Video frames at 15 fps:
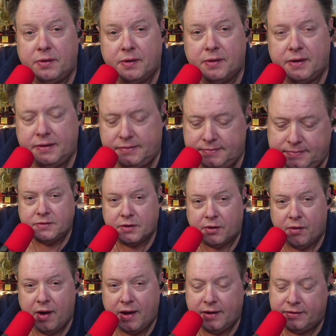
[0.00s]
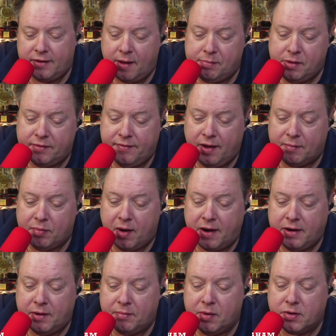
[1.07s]
Don't do it. This is a great example of how
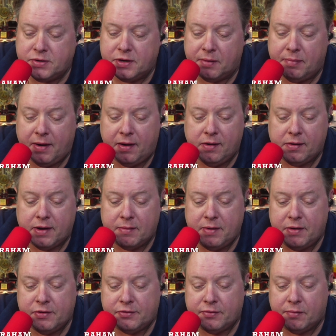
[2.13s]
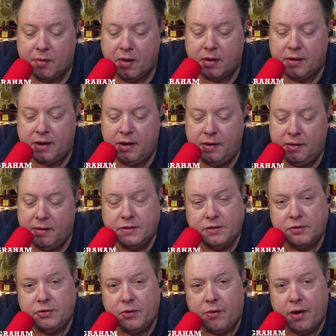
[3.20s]
branded merch and apparel can be used for marketing.
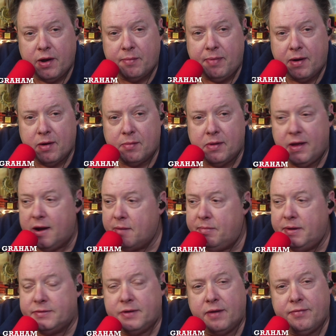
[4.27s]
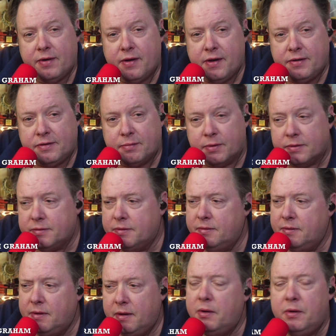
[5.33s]
Also great apparel how to piss off your customers.
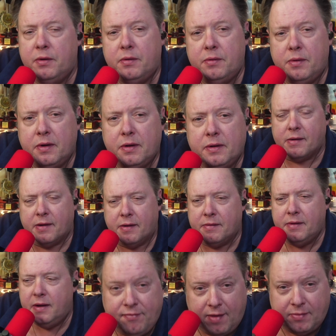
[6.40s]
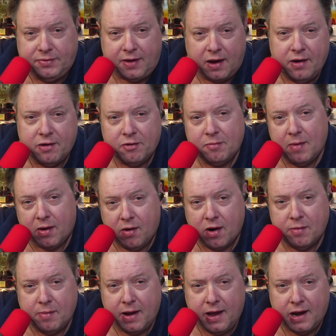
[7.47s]
Who, I don't know. If I'm standing there with my
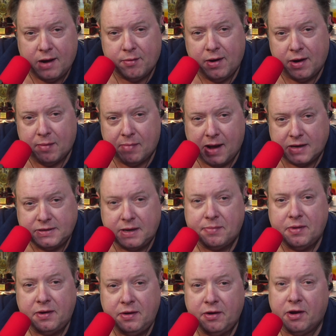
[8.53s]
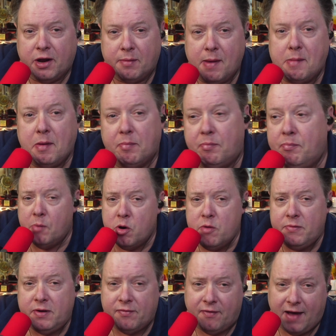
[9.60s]
card in my hand, I'm ready to buy something, you're going to make me
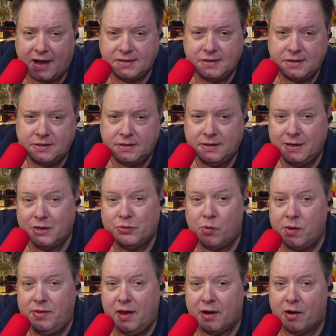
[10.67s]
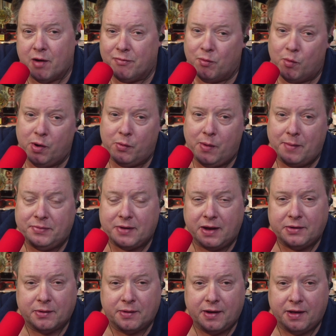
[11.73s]
move devices. It's one thing to go from one
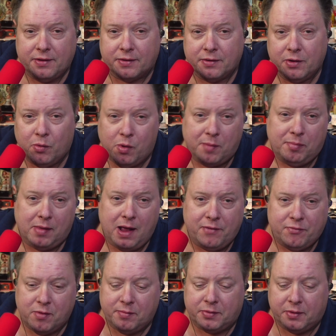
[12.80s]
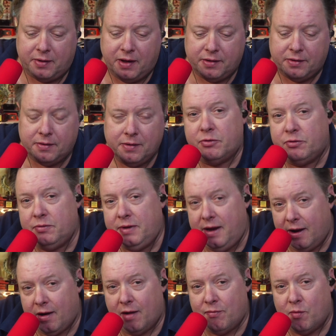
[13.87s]
website to another, one platform to another, but
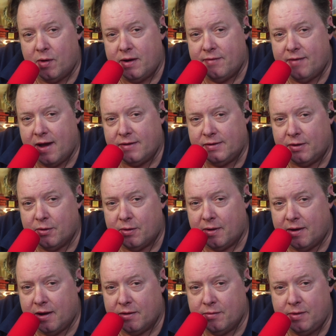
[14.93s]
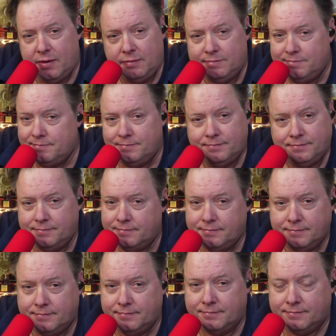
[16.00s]
get off one device and go to another one?
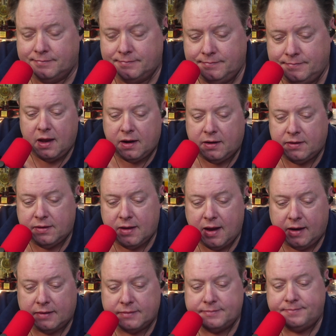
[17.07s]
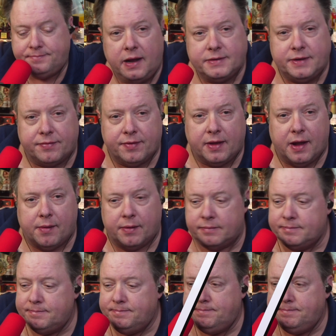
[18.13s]
Not a good thing. That's it for that one.